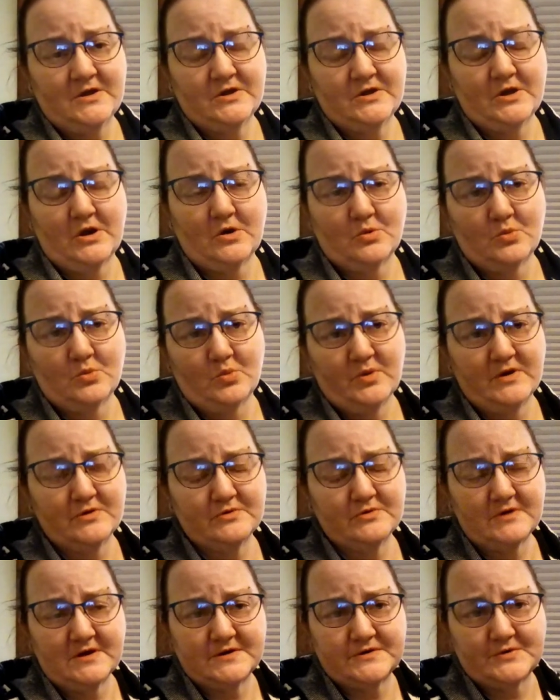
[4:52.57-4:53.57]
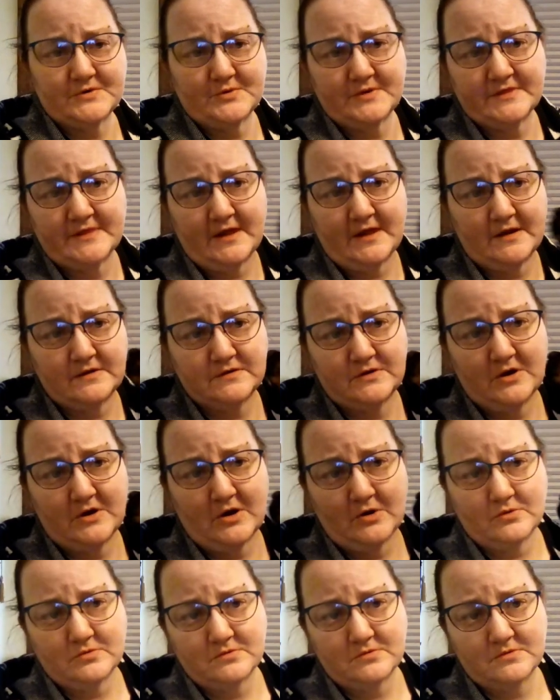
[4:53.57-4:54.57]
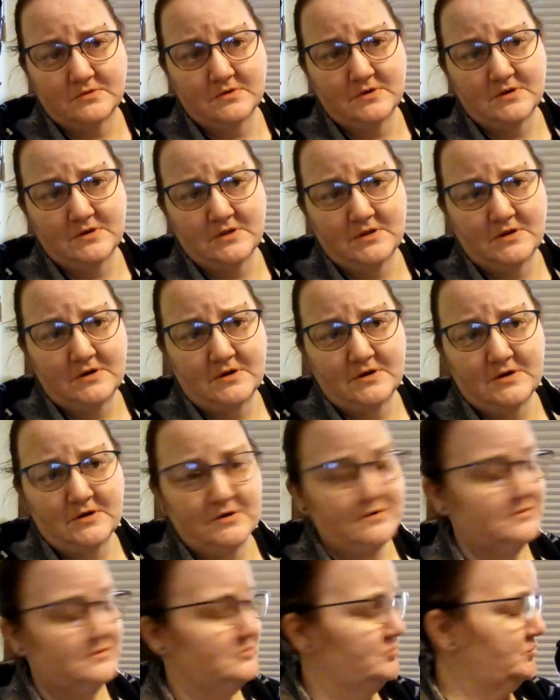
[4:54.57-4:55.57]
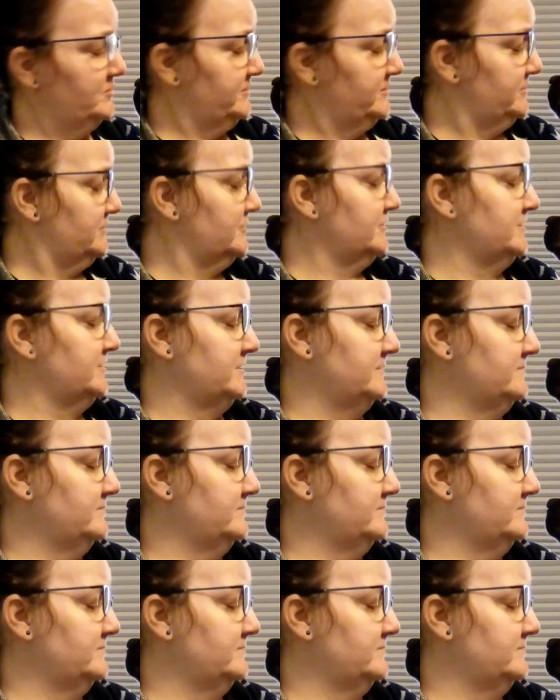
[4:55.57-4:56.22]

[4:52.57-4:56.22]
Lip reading: No, we are not doing that. No. What are you doing?